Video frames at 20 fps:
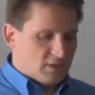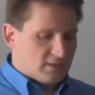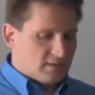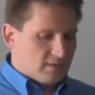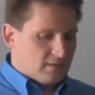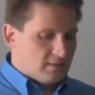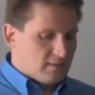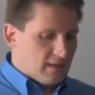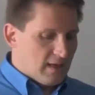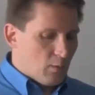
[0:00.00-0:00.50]

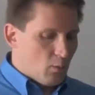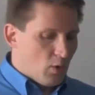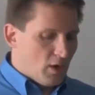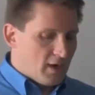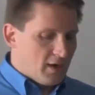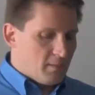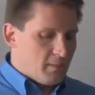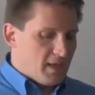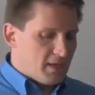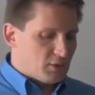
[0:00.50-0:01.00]
just,
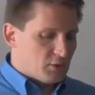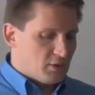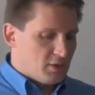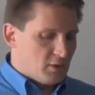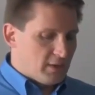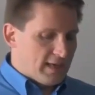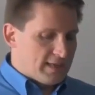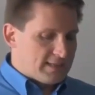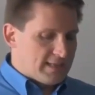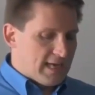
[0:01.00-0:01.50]
I wanted to
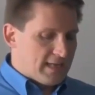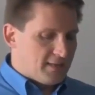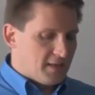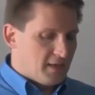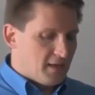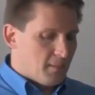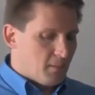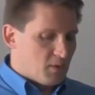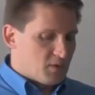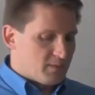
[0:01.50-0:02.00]
make sure that you
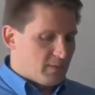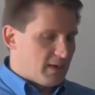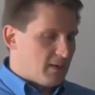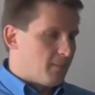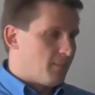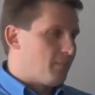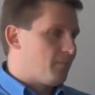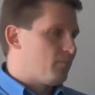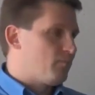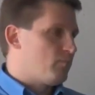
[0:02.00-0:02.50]
guys had the
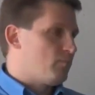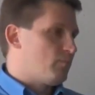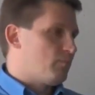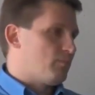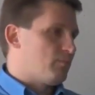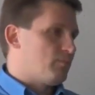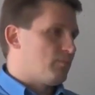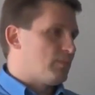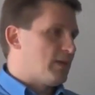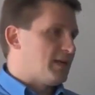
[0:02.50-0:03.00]
numbers, but I'm
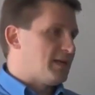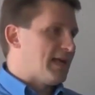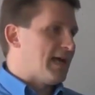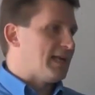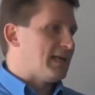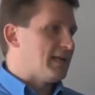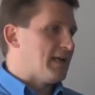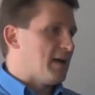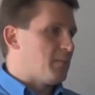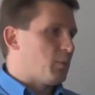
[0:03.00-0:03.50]

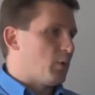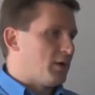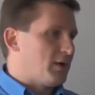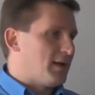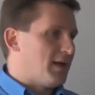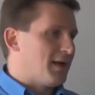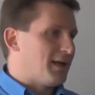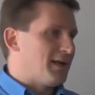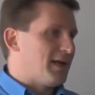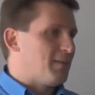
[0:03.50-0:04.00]

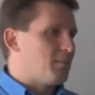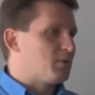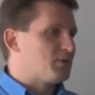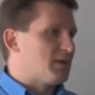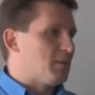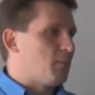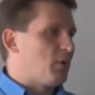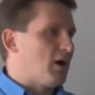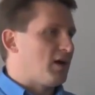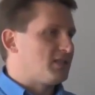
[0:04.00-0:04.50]

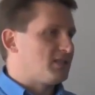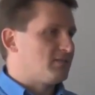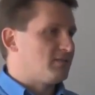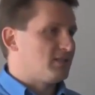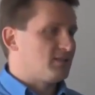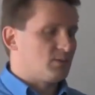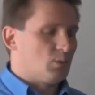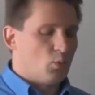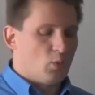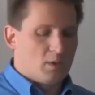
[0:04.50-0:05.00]
99.99%
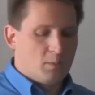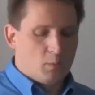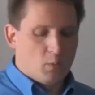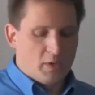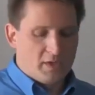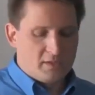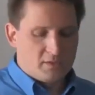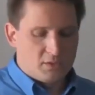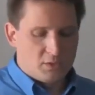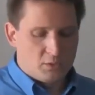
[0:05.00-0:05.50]
positive it's the
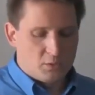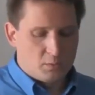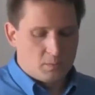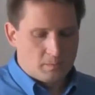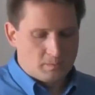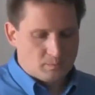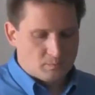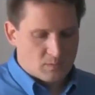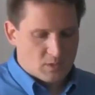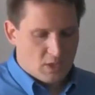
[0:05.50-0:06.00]

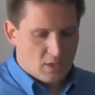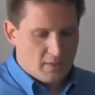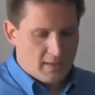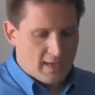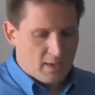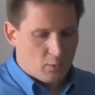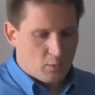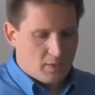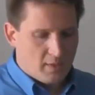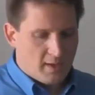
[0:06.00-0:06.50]
1.2
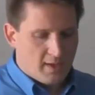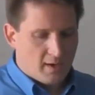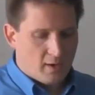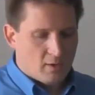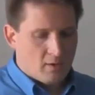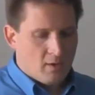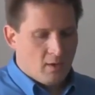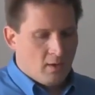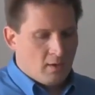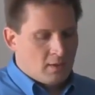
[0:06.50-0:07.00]
on that
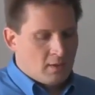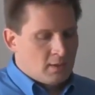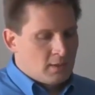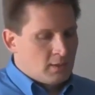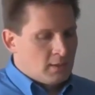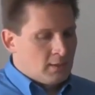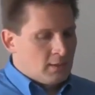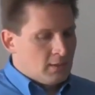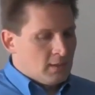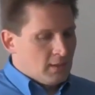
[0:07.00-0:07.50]
one there.
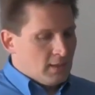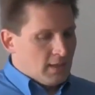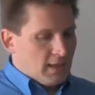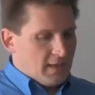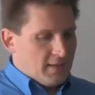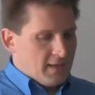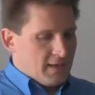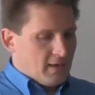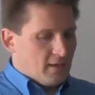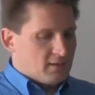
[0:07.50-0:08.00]

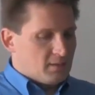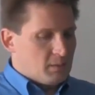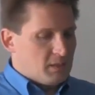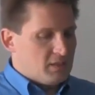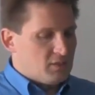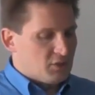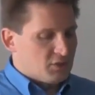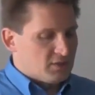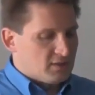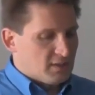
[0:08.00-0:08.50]
And then
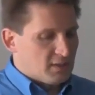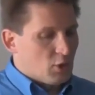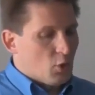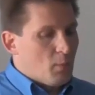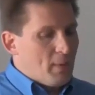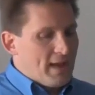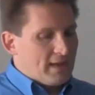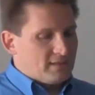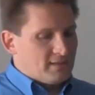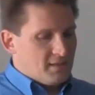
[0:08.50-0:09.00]
ultimately,
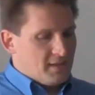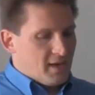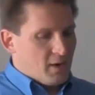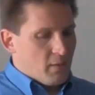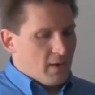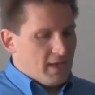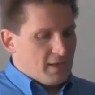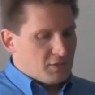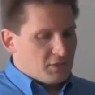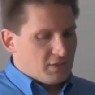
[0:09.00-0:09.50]
just to go back
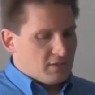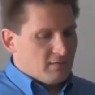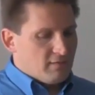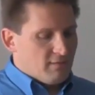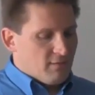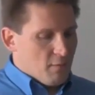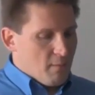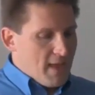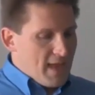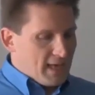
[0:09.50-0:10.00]
to the
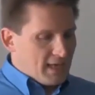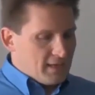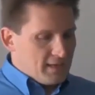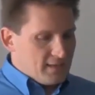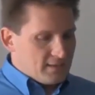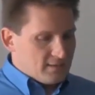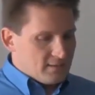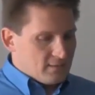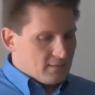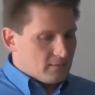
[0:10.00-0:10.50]
aeration for
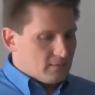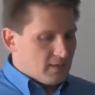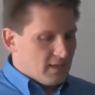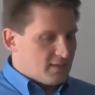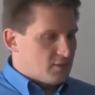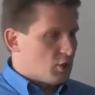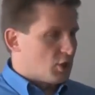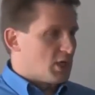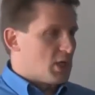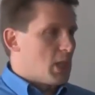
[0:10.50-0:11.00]
manganese,
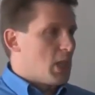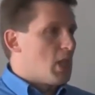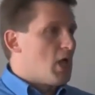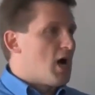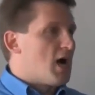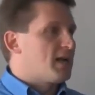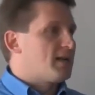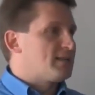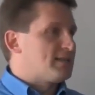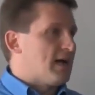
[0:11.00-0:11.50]
it took
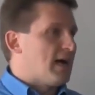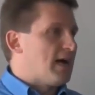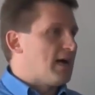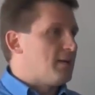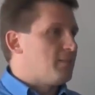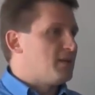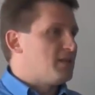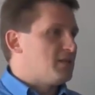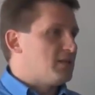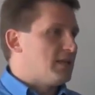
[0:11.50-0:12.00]
a lot of
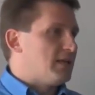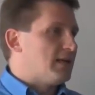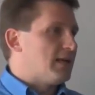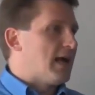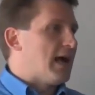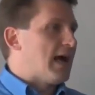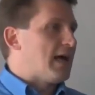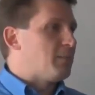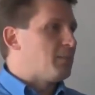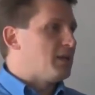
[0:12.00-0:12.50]
time, and
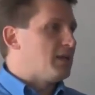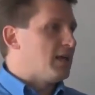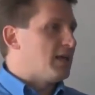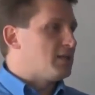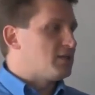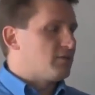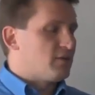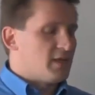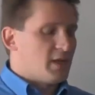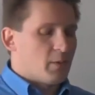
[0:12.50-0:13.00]
you needed a high
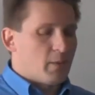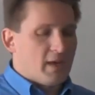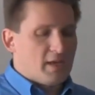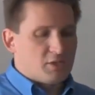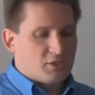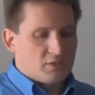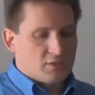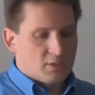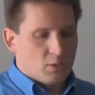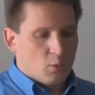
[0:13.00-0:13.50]
pH for
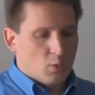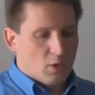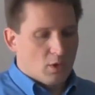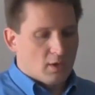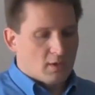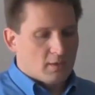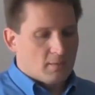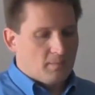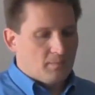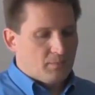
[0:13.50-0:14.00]
the aeration
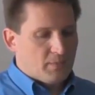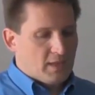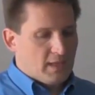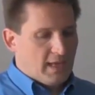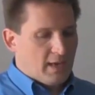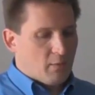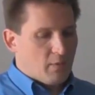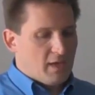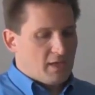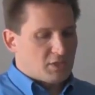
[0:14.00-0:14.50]
to work.
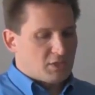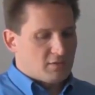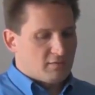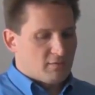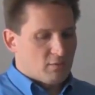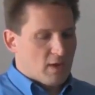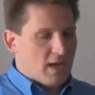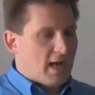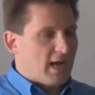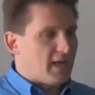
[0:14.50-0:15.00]

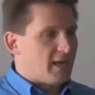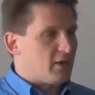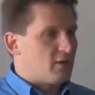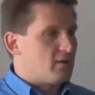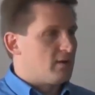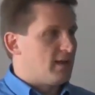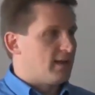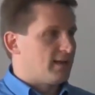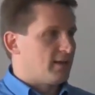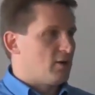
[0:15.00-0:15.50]
Aeration for
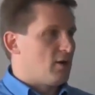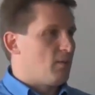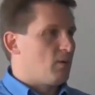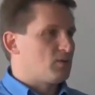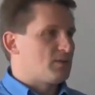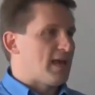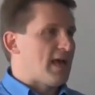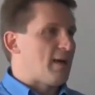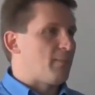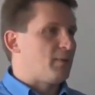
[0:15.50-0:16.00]
iron, it
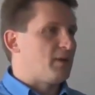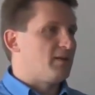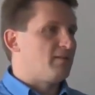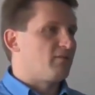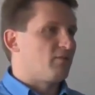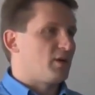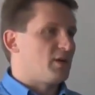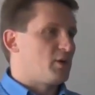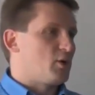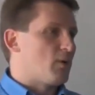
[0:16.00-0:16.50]
can almost
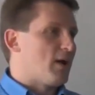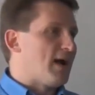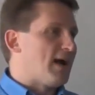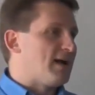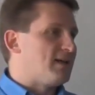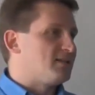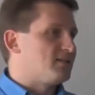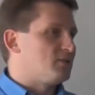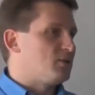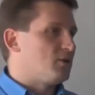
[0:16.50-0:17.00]
happen in front of
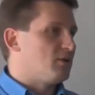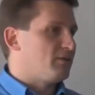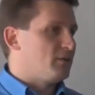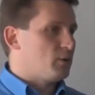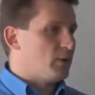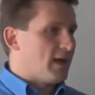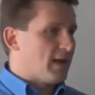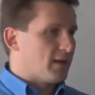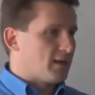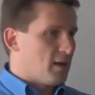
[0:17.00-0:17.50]
your eyes.
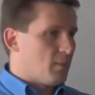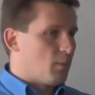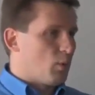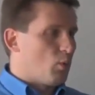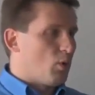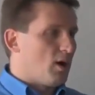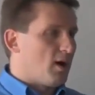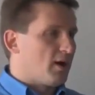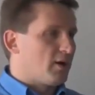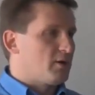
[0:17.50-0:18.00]
If you had a
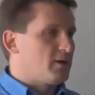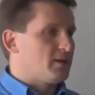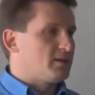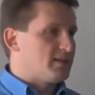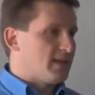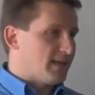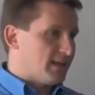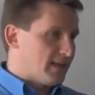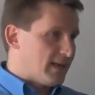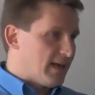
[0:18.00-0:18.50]
cup of
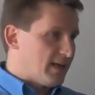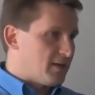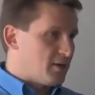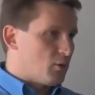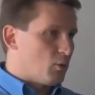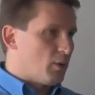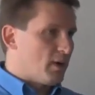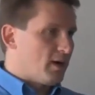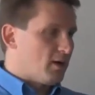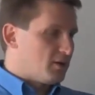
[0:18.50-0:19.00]
water, you take
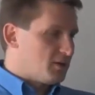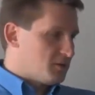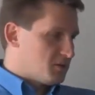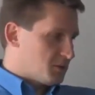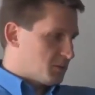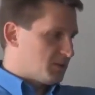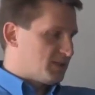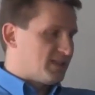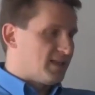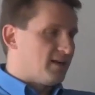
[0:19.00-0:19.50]
it out of your
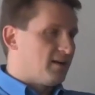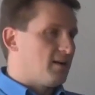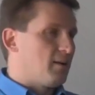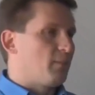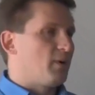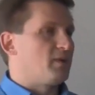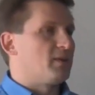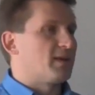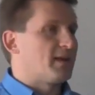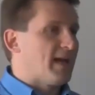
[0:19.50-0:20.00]
well, you just
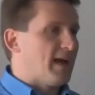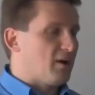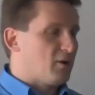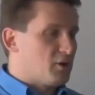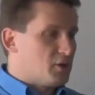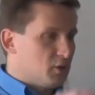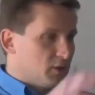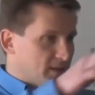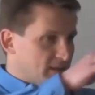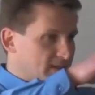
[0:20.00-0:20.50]
set it up on the
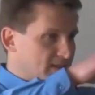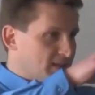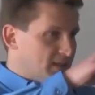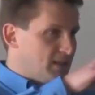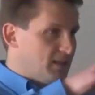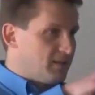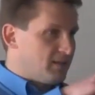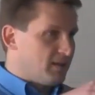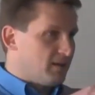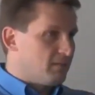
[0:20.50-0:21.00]
counter, you
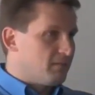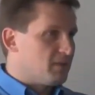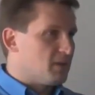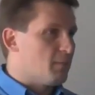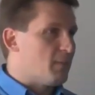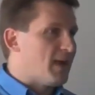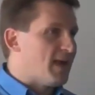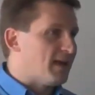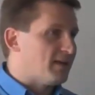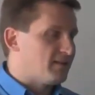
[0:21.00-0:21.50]
can see
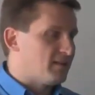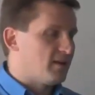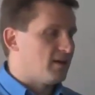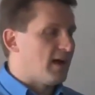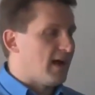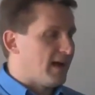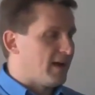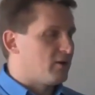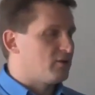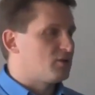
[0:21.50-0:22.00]
the
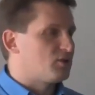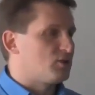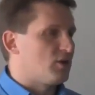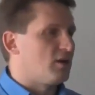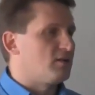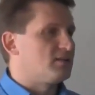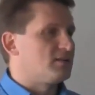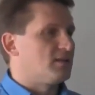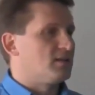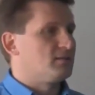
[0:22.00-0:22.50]

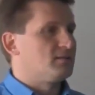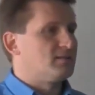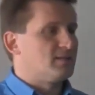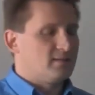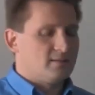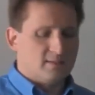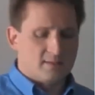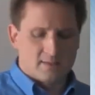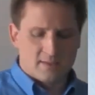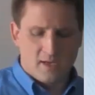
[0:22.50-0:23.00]
iron start
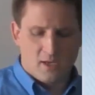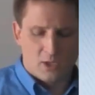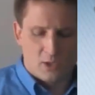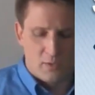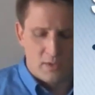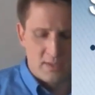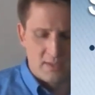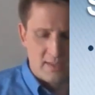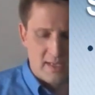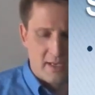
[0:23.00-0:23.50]
to
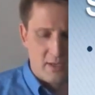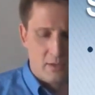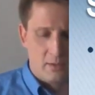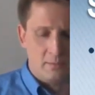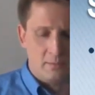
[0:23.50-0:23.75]
discolor and